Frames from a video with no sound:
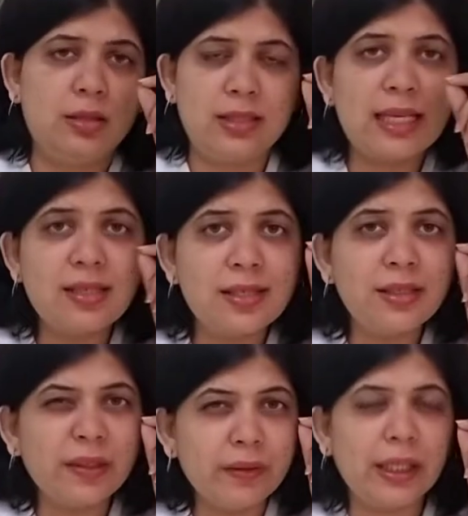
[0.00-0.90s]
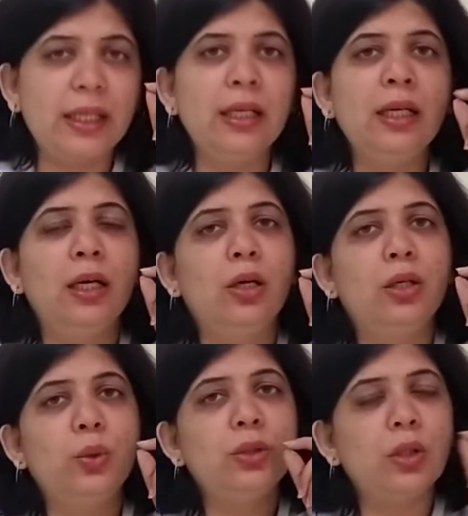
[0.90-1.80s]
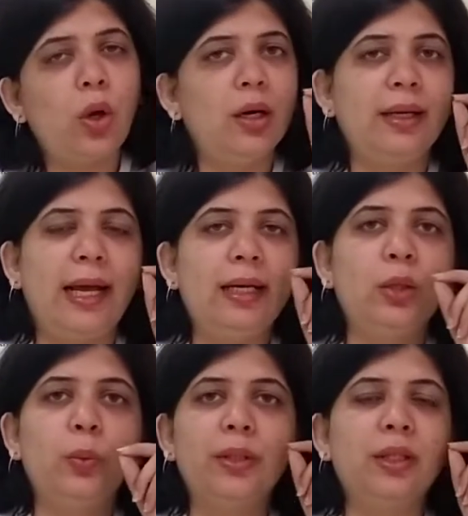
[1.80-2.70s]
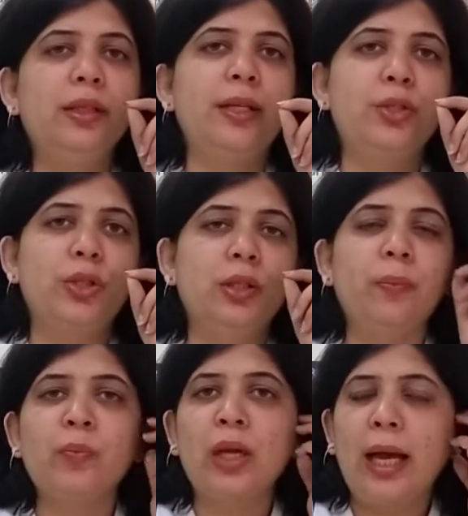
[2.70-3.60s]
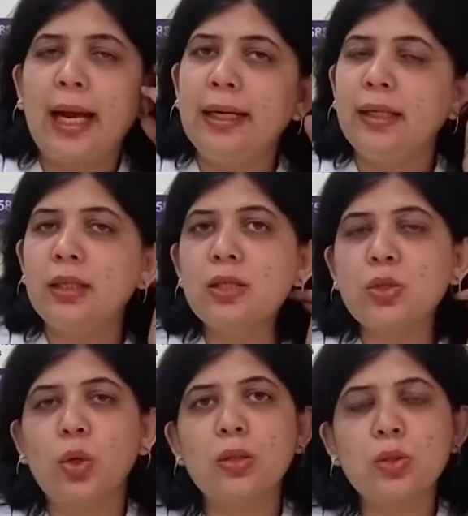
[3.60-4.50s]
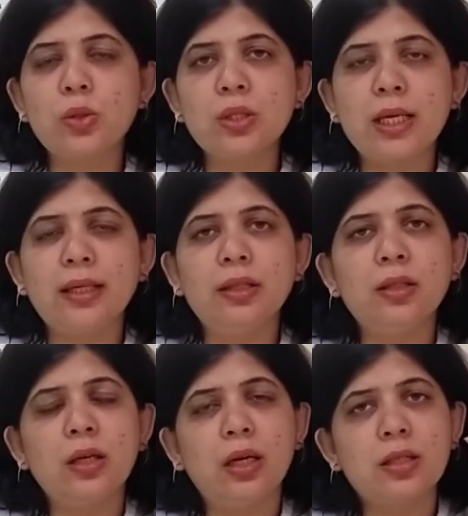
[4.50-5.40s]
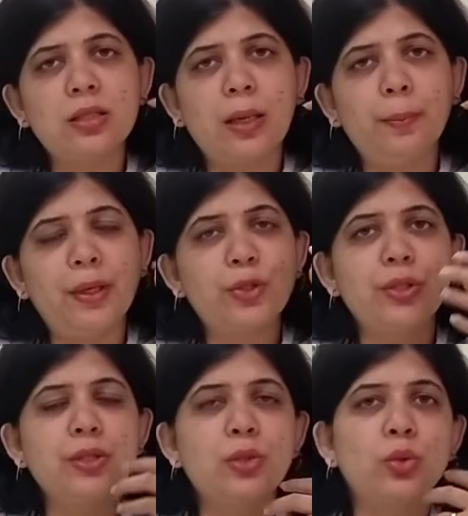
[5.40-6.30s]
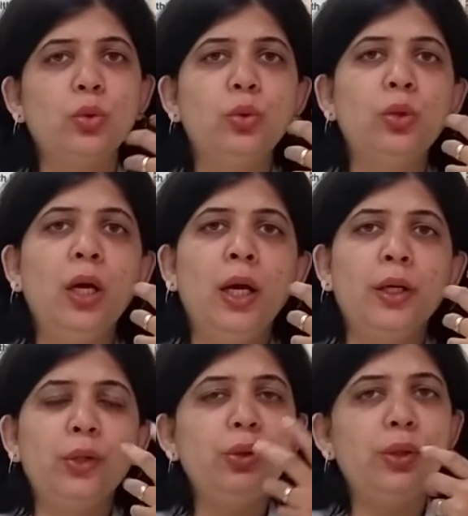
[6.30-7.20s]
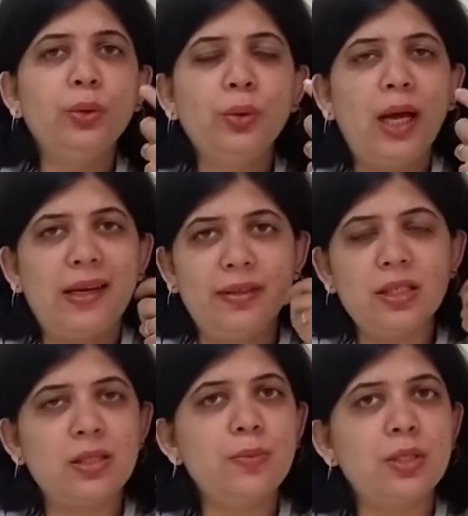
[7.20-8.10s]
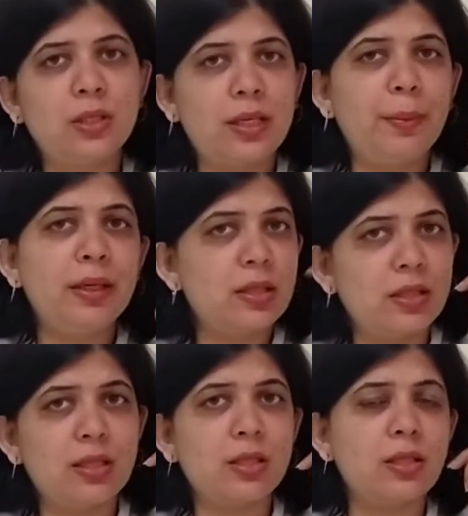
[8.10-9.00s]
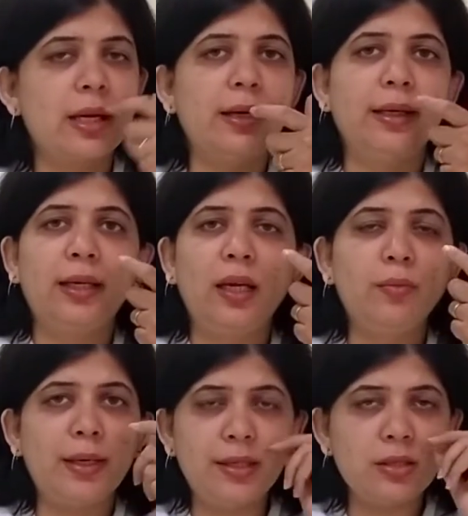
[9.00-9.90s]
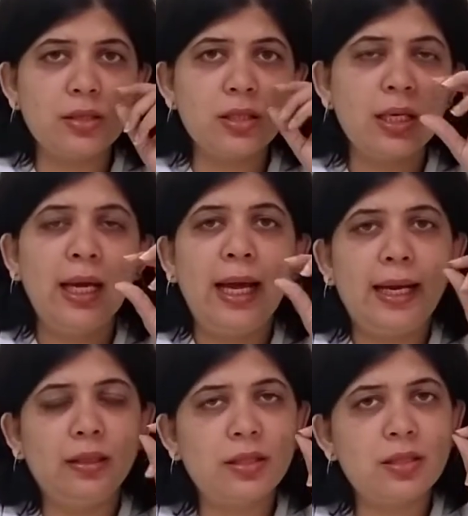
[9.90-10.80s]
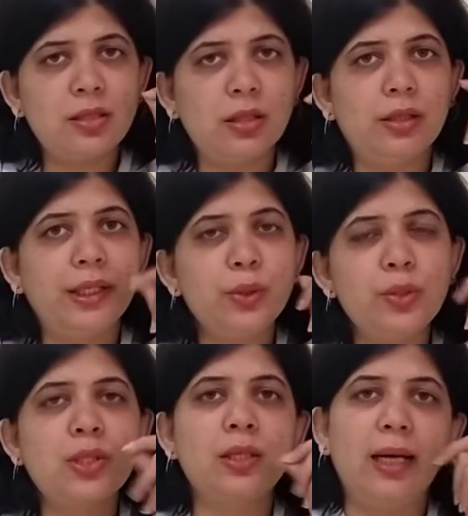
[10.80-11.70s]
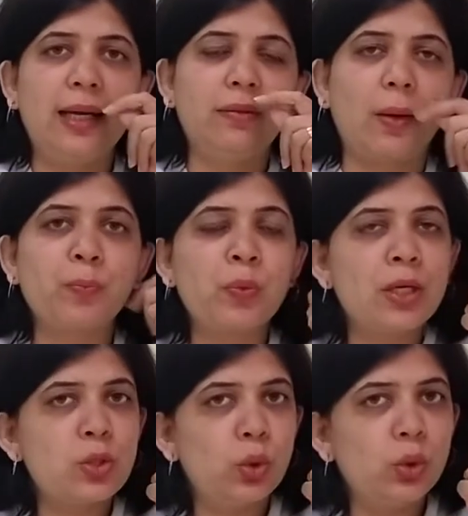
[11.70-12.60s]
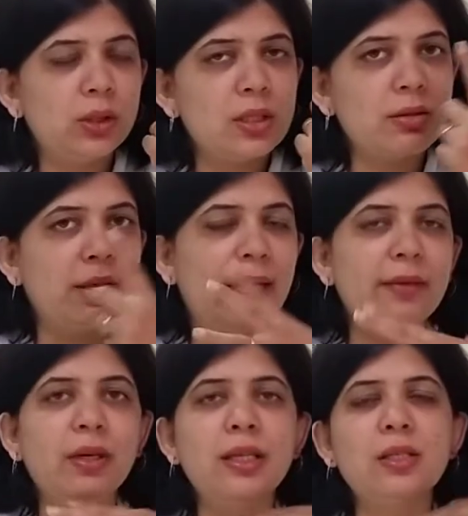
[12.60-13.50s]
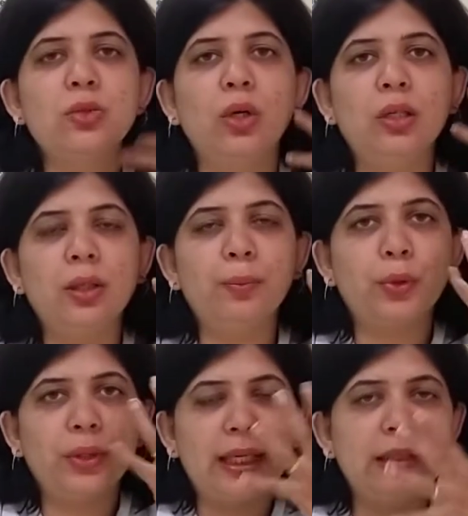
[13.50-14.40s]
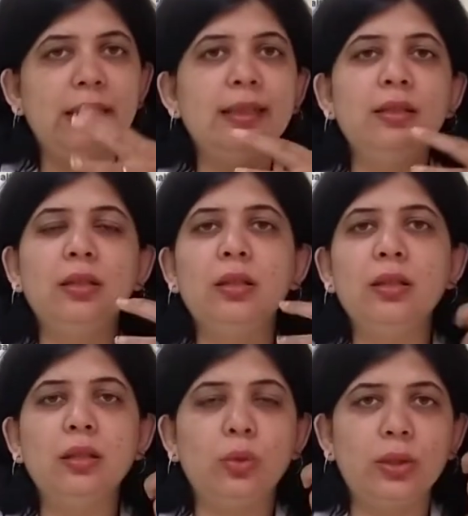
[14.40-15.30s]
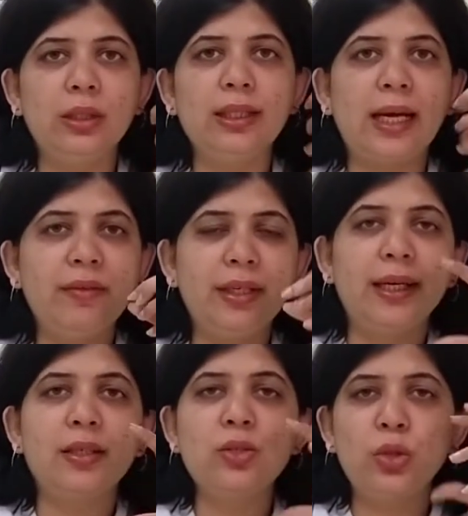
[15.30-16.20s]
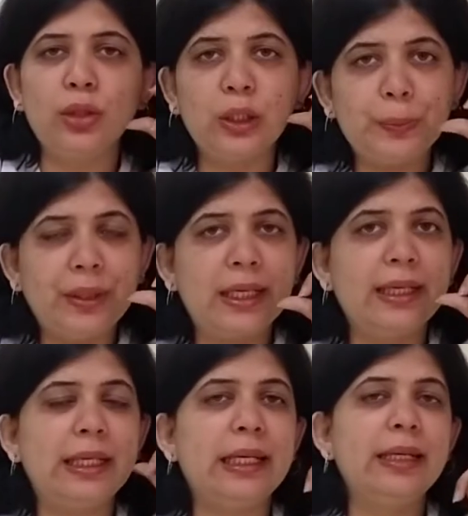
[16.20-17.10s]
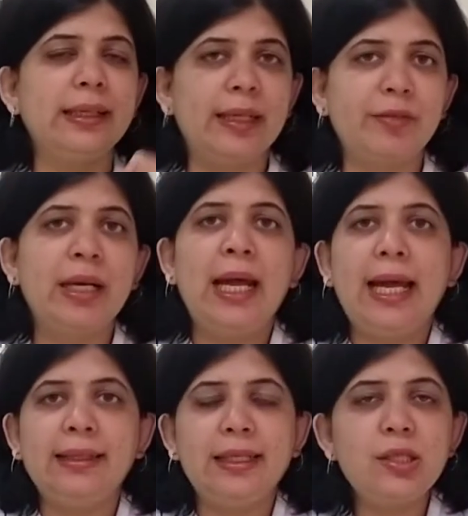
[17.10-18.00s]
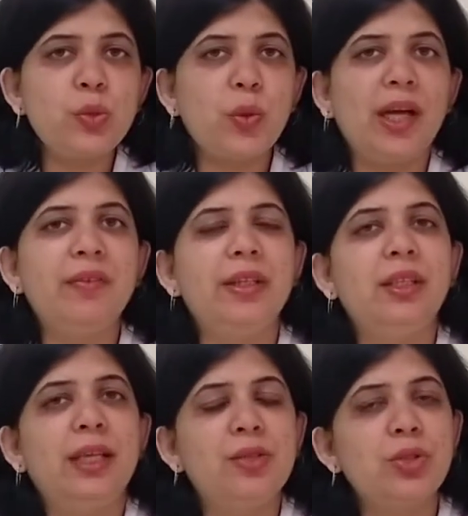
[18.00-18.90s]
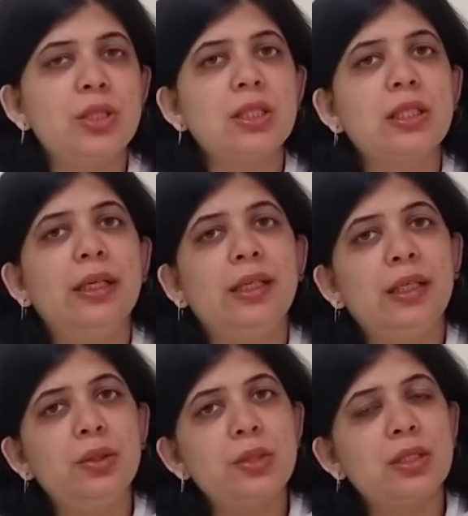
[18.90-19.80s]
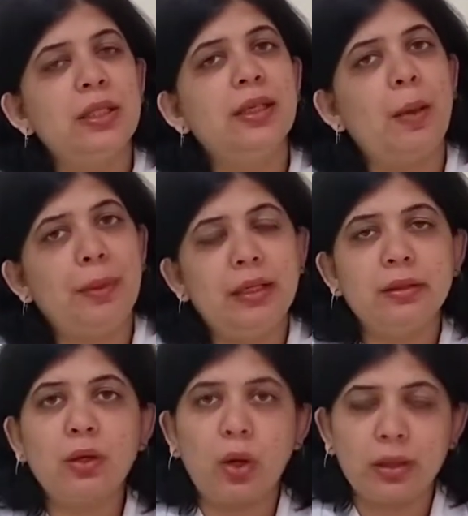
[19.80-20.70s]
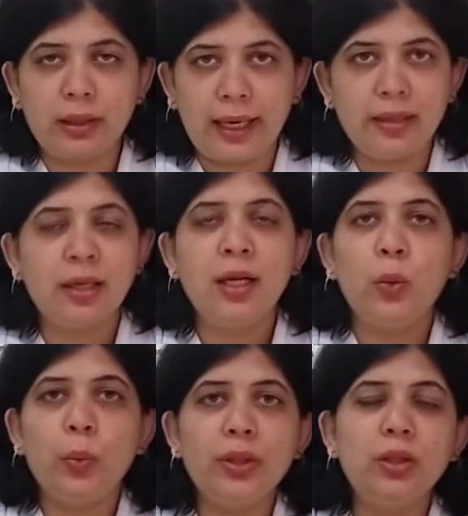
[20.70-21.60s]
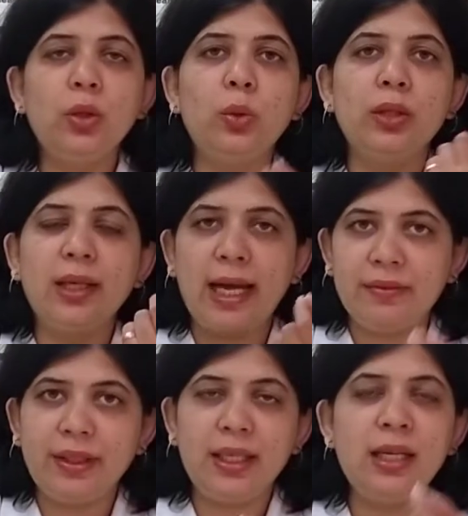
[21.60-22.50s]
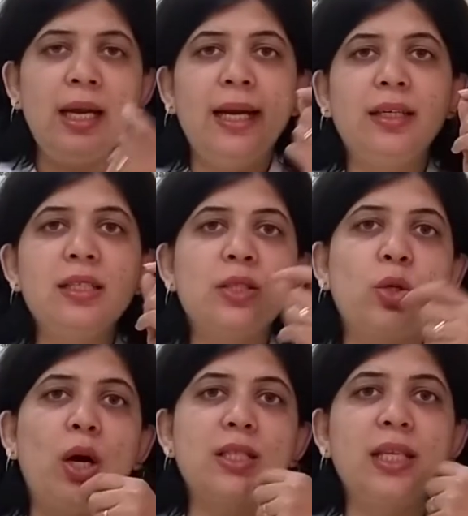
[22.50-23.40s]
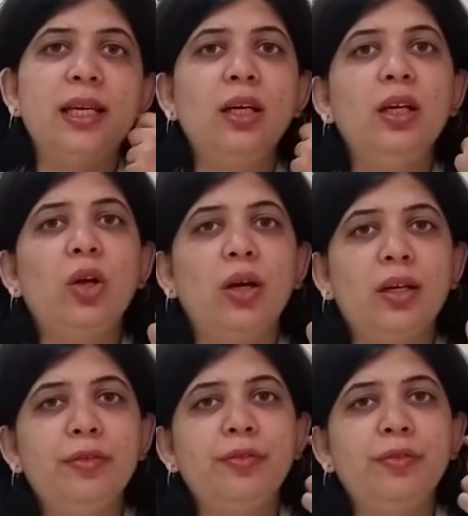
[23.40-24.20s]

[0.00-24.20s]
sensitivity to the contact with the denture, and it is also seen in some patients who, due to having some systemic diseases, they are taking medicines and there is a reduced saliva. So the saliva is not protecting the oral cavity, it is not lubricating it enough, and that is why when the denture is continuously coming in contact with the oral cavity, it is causing a lot